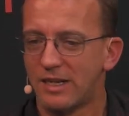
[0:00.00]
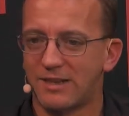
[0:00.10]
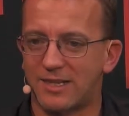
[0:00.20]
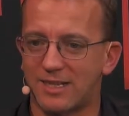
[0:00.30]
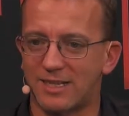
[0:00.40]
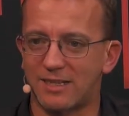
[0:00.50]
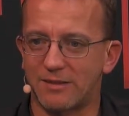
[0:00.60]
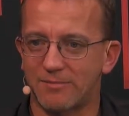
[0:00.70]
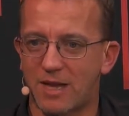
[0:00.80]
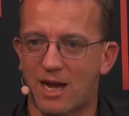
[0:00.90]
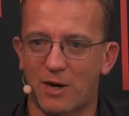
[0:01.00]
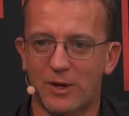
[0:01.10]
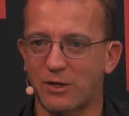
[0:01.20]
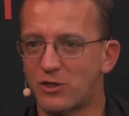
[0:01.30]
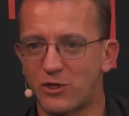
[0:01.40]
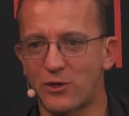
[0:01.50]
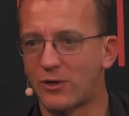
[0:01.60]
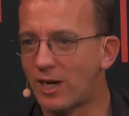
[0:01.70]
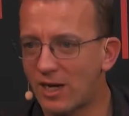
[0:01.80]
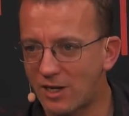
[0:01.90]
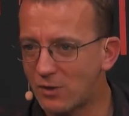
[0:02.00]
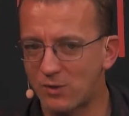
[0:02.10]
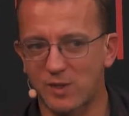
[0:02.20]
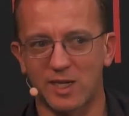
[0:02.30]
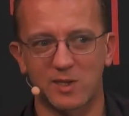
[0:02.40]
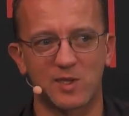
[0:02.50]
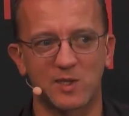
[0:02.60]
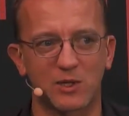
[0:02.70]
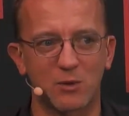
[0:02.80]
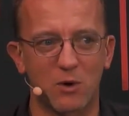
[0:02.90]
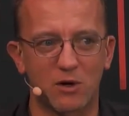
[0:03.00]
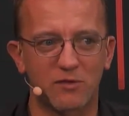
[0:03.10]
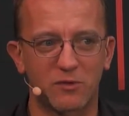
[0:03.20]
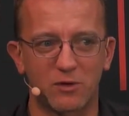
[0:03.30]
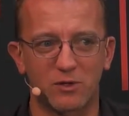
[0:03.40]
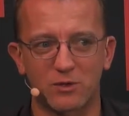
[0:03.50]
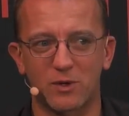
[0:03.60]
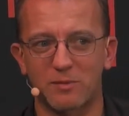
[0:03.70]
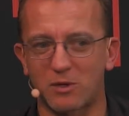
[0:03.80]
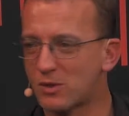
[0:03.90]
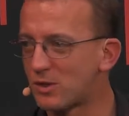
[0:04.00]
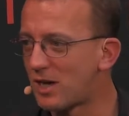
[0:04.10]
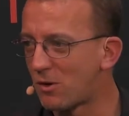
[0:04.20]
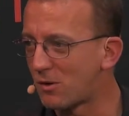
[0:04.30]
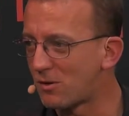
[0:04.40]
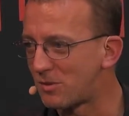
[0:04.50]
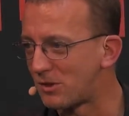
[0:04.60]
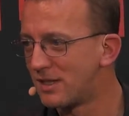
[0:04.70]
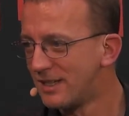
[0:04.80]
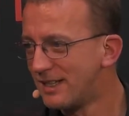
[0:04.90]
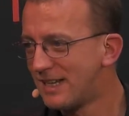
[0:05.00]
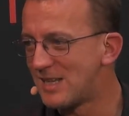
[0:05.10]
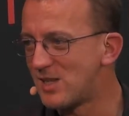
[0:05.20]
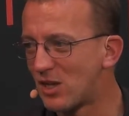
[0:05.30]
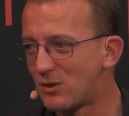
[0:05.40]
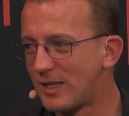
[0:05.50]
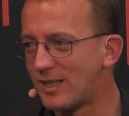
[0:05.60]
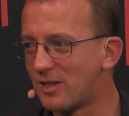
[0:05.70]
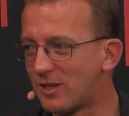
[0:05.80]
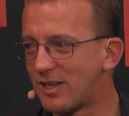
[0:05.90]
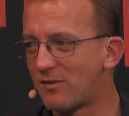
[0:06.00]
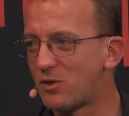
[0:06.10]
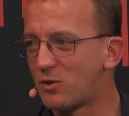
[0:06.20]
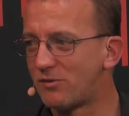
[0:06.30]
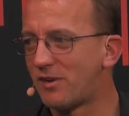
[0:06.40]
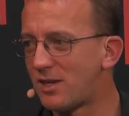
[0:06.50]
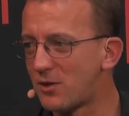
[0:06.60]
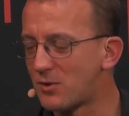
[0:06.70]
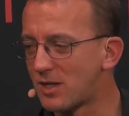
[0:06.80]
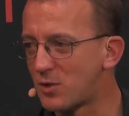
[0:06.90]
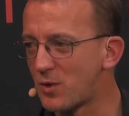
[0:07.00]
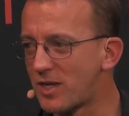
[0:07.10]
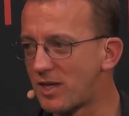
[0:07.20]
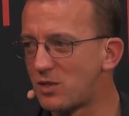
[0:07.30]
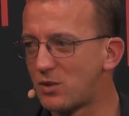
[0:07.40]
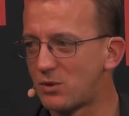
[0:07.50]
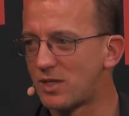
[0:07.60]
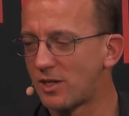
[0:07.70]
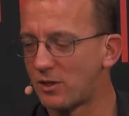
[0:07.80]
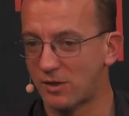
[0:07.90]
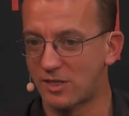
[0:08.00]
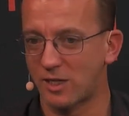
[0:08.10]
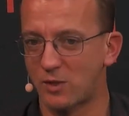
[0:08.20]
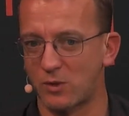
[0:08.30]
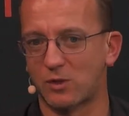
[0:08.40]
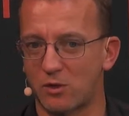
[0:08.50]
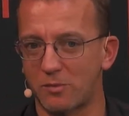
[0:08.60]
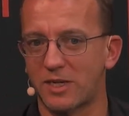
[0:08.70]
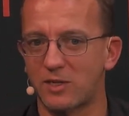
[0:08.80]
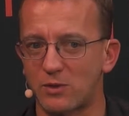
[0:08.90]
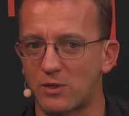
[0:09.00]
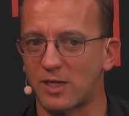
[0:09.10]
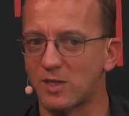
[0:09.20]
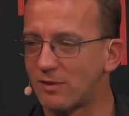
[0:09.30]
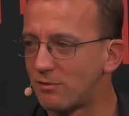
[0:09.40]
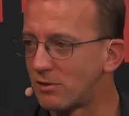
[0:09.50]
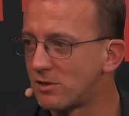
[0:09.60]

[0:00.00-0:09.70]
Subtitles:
than hiring the junior guy who's, yes, he's going to work for $20 an hour, but he's not really going to give you the value that you need to take your company to the next level.